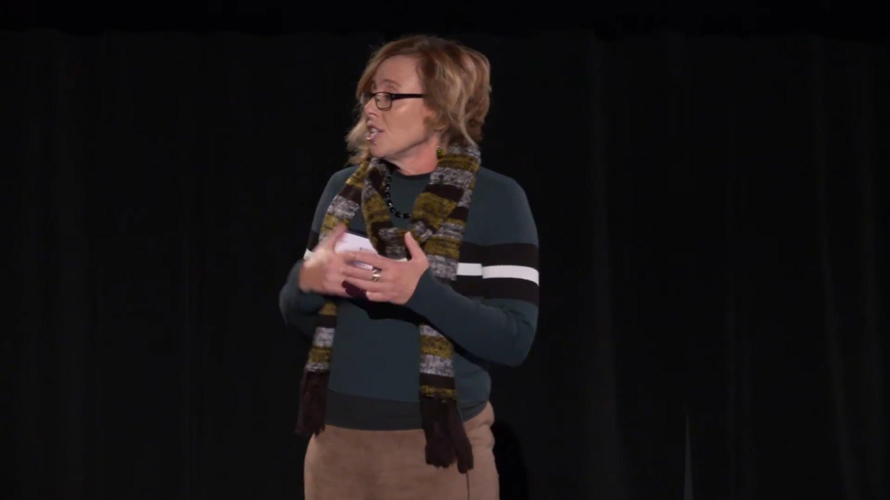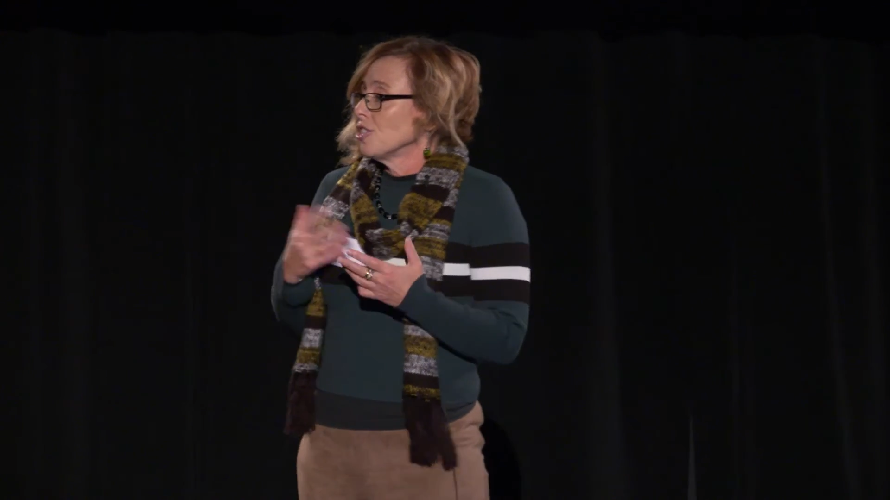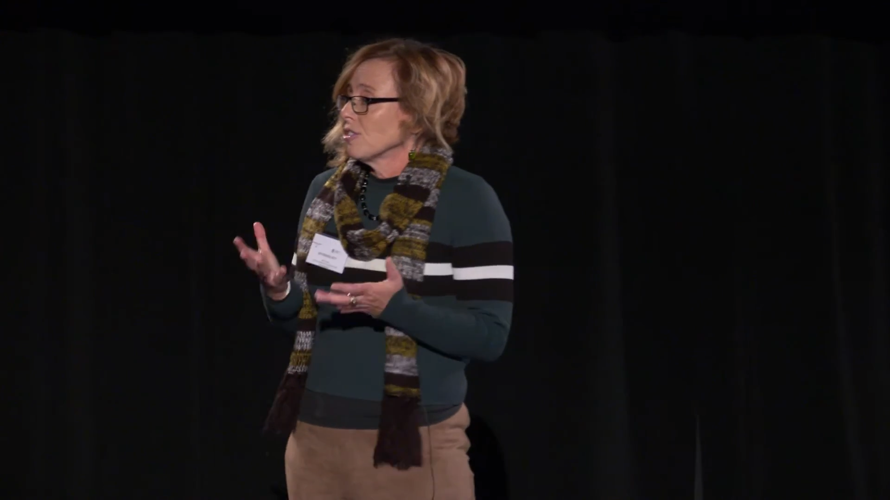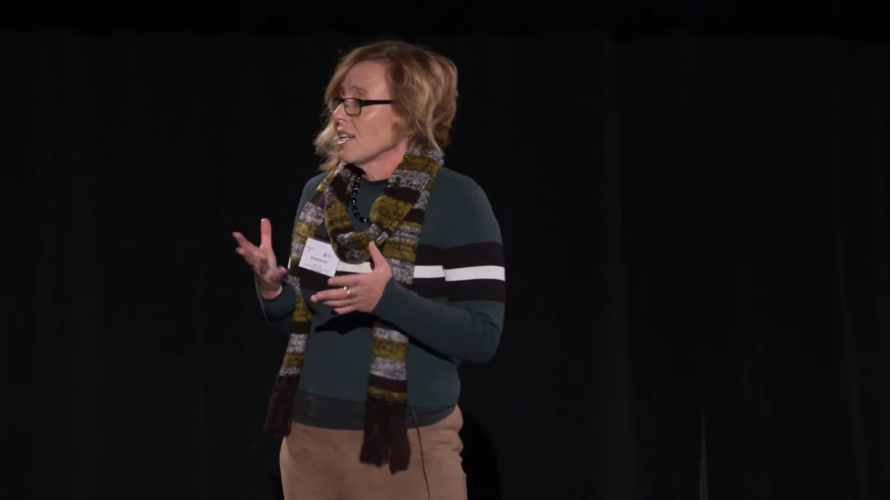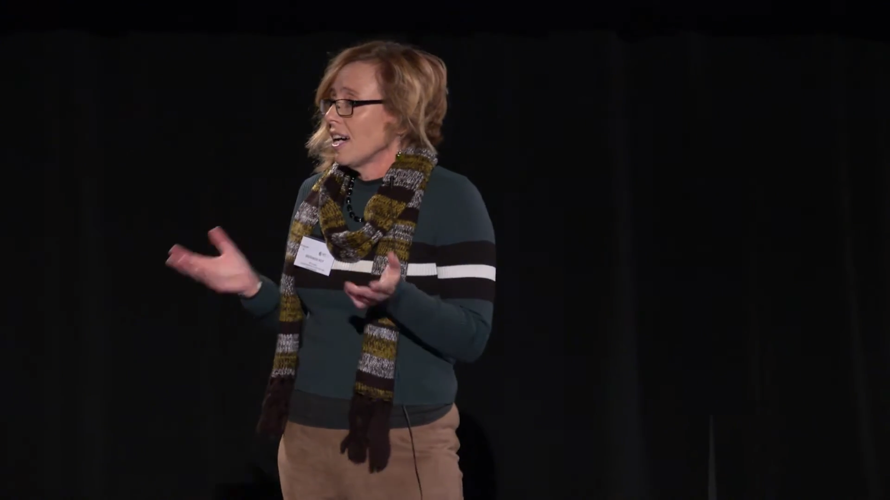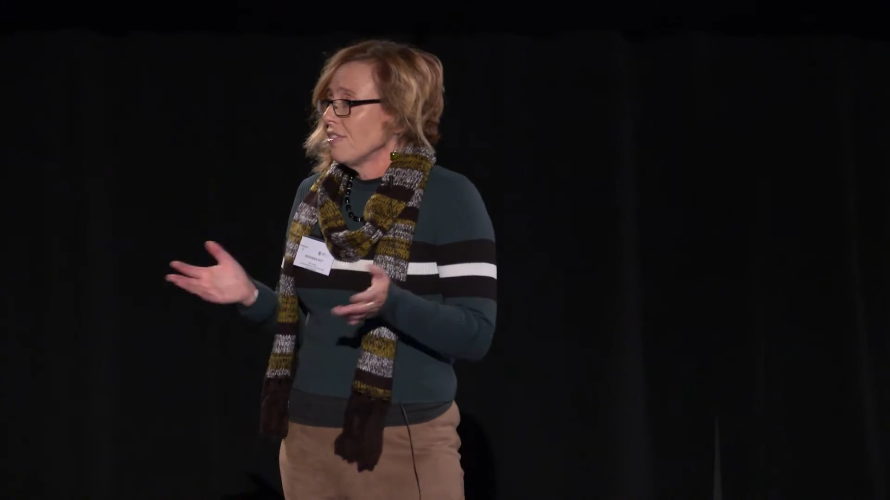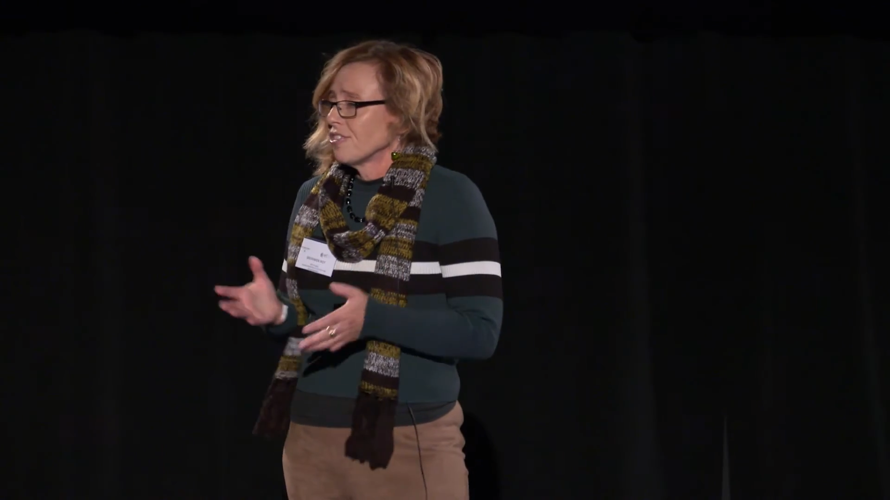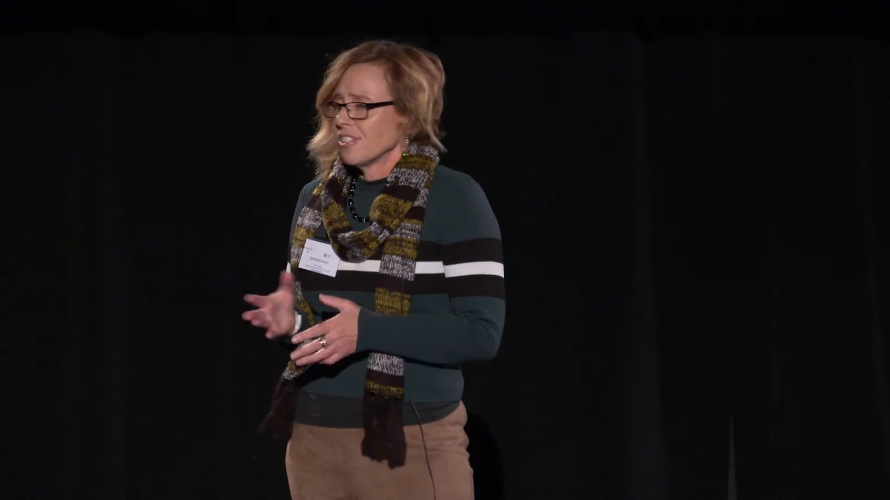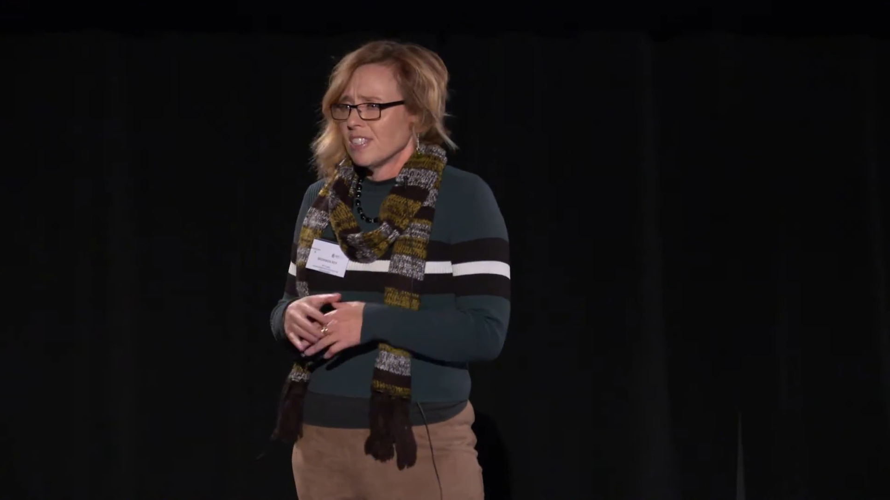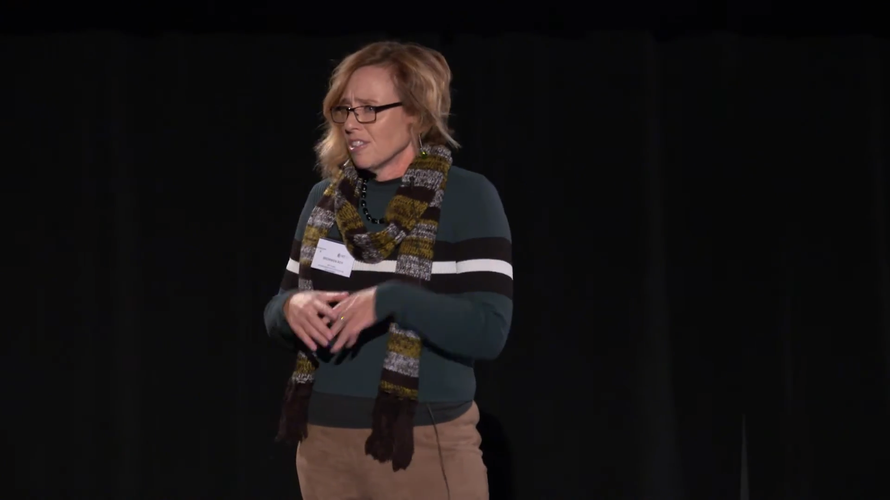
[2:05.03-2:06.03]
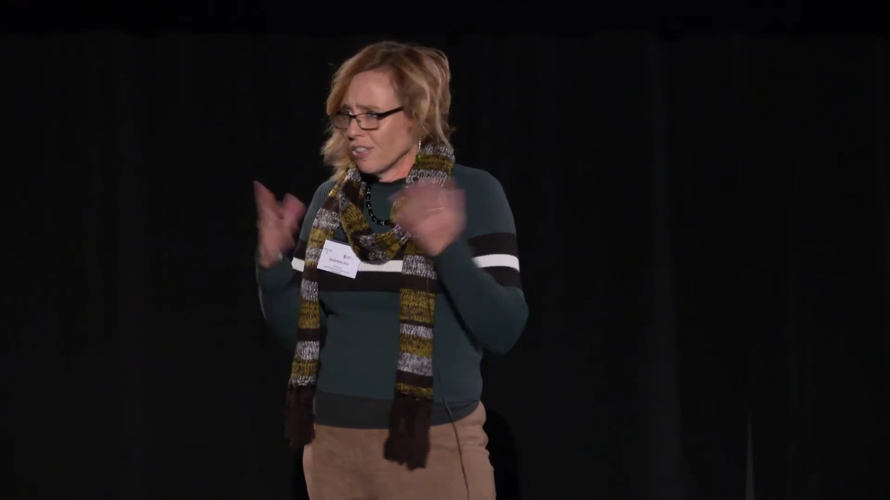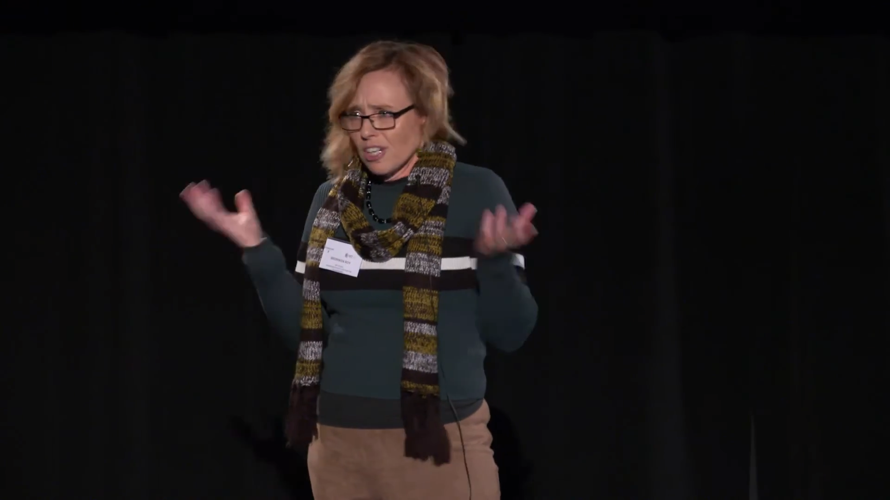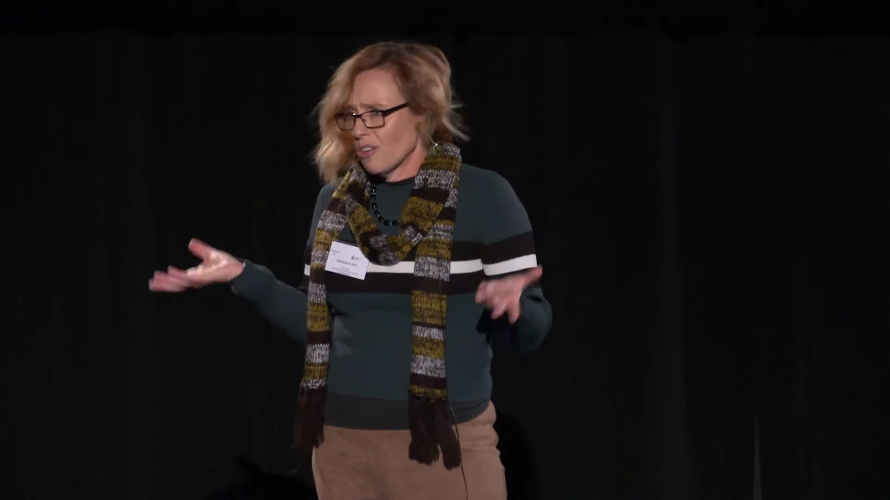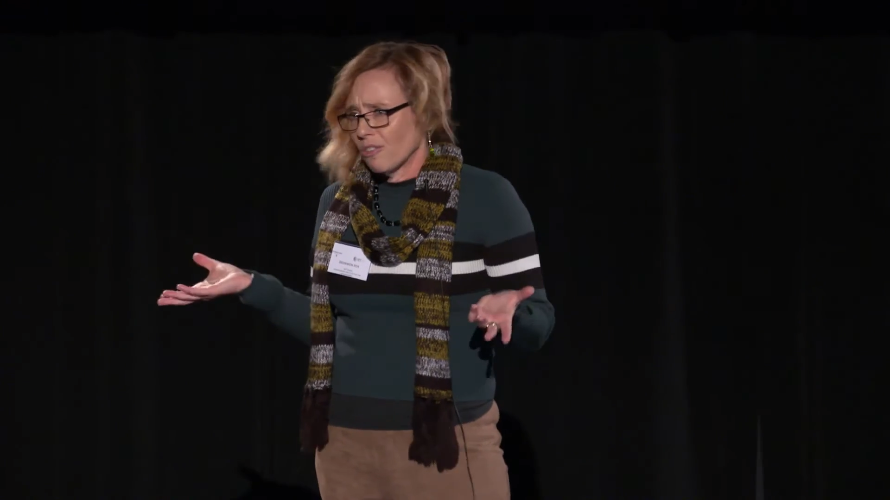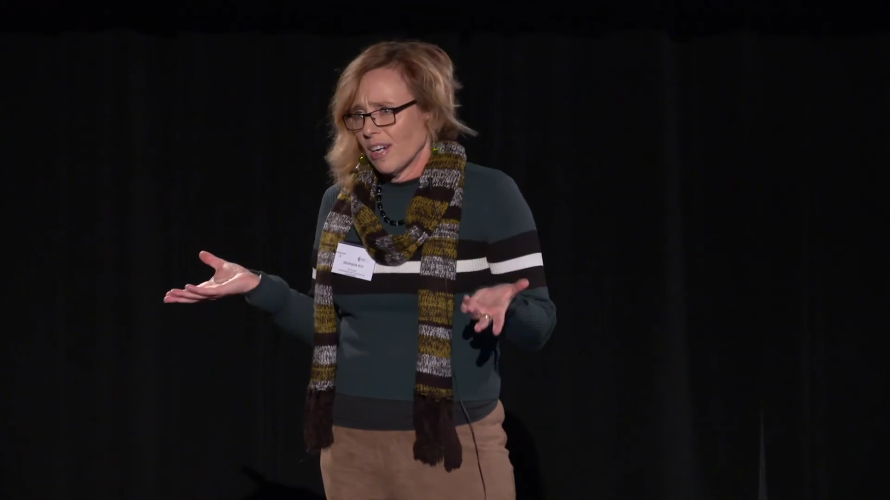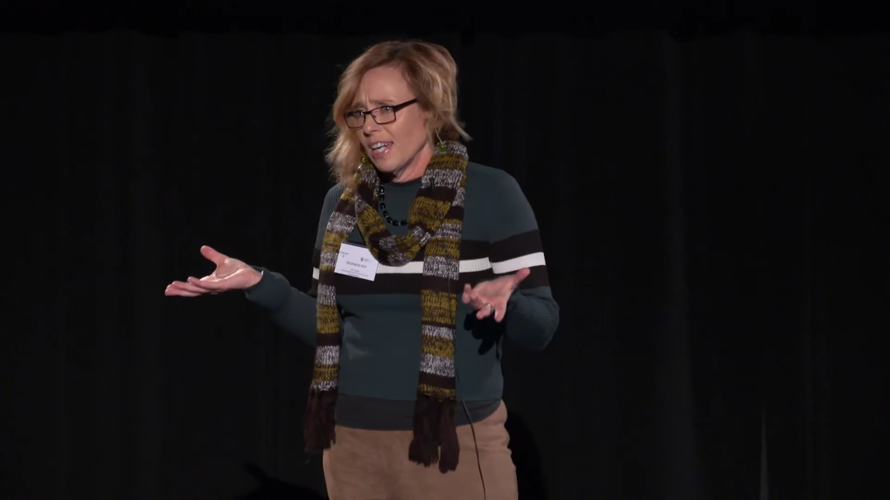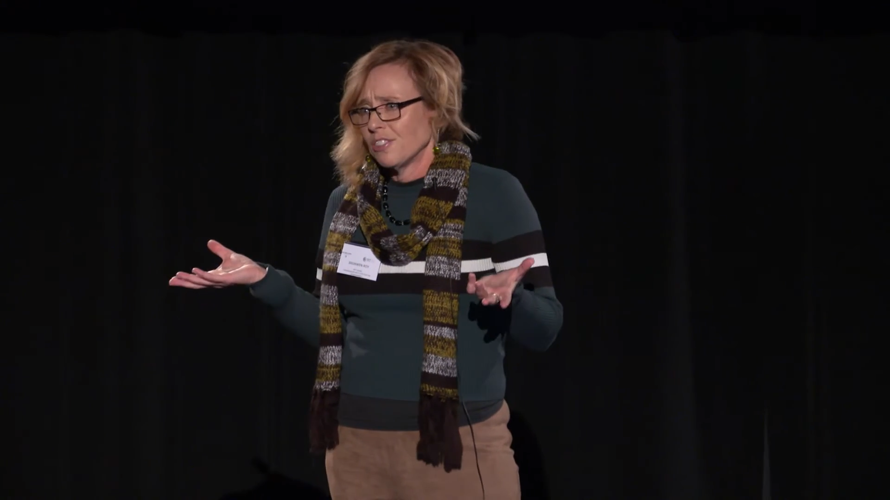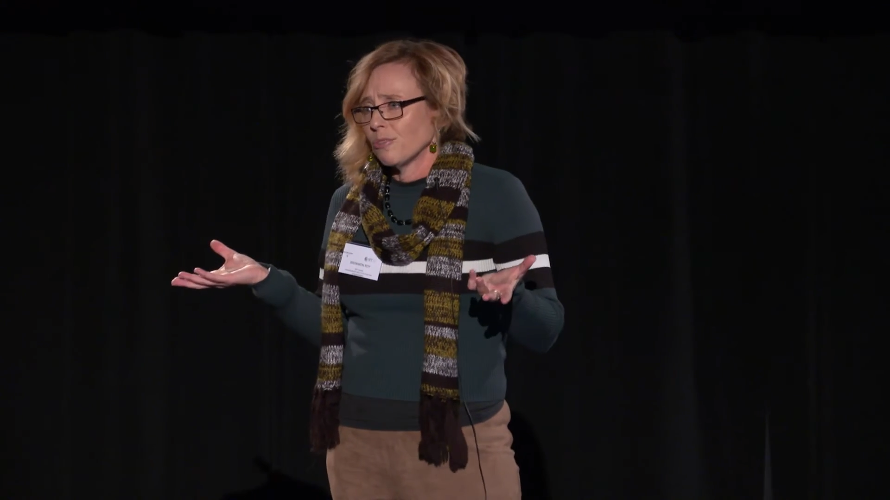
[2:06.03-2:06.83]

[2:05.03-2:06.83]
to look after itself in a whole range